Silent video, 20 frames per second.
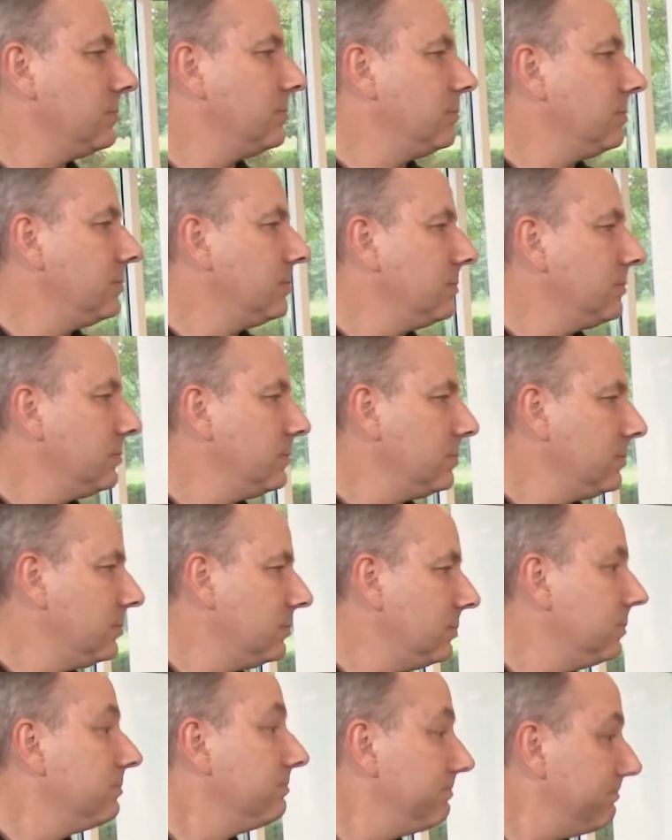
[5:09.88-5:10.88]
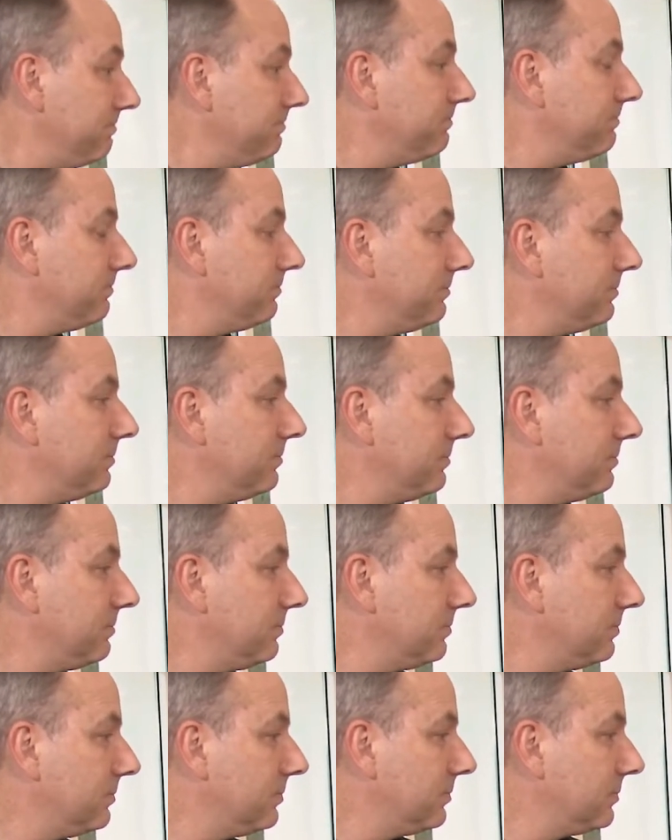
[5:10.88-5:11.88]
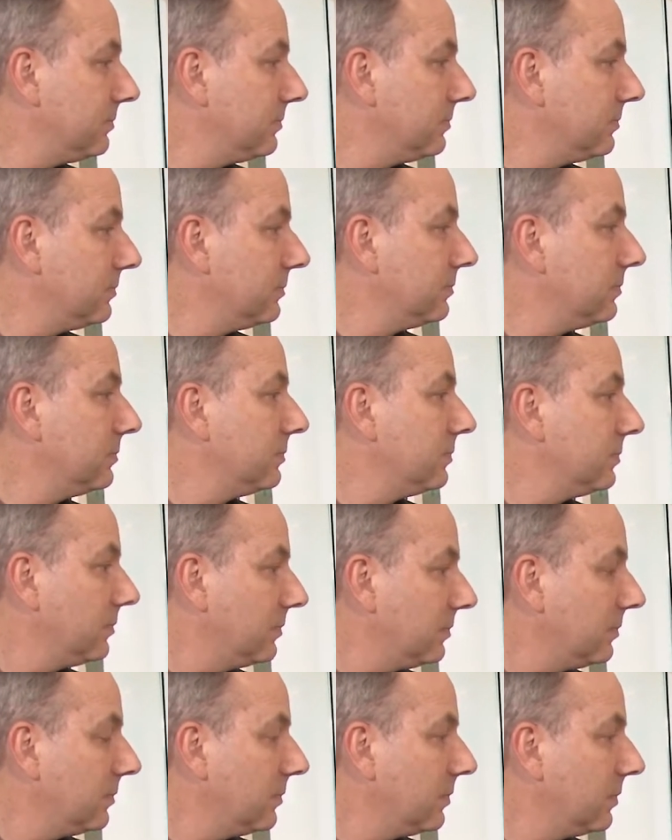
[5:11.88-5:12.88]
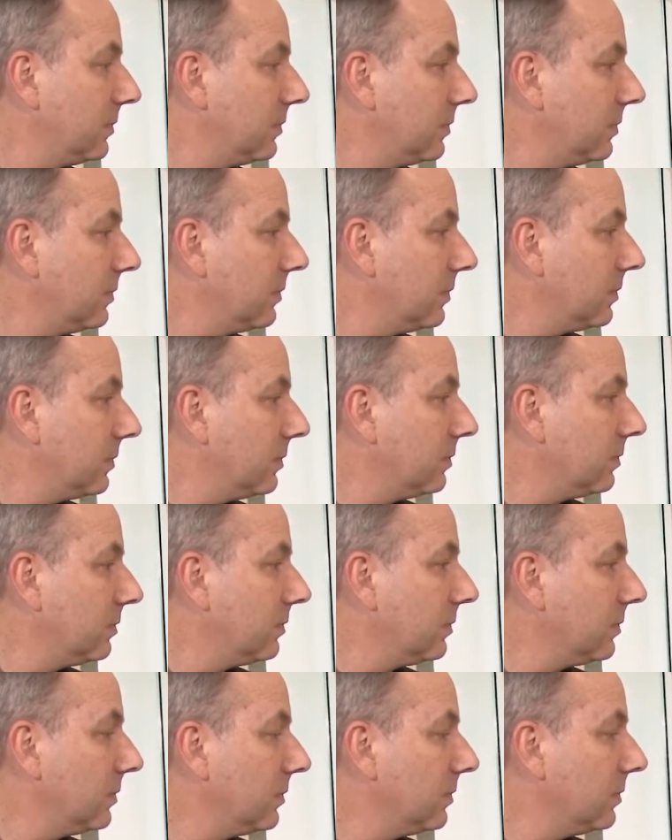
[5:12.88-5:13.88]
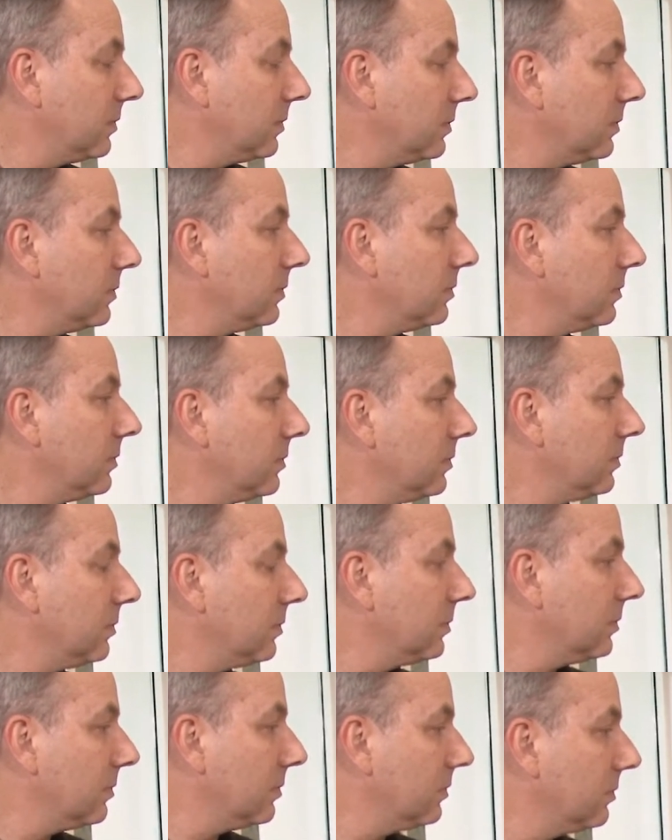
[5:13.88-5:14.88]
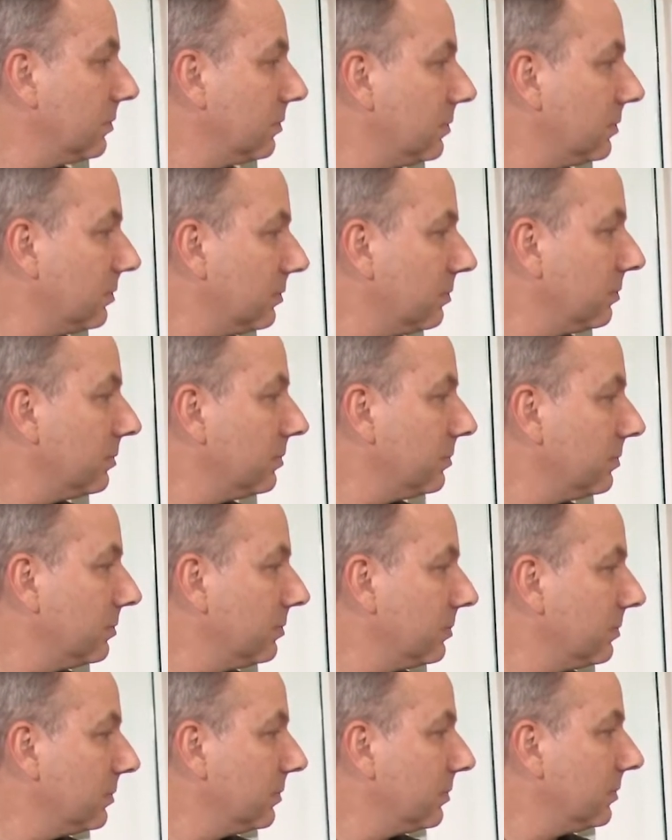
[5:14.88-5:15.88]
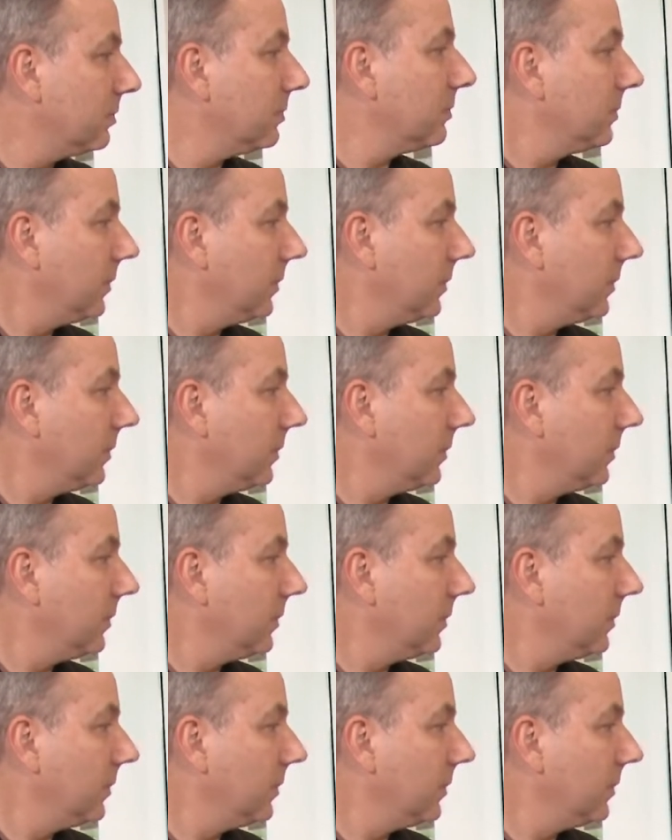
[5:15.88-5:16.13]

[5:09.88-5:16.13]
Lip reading: [no speech]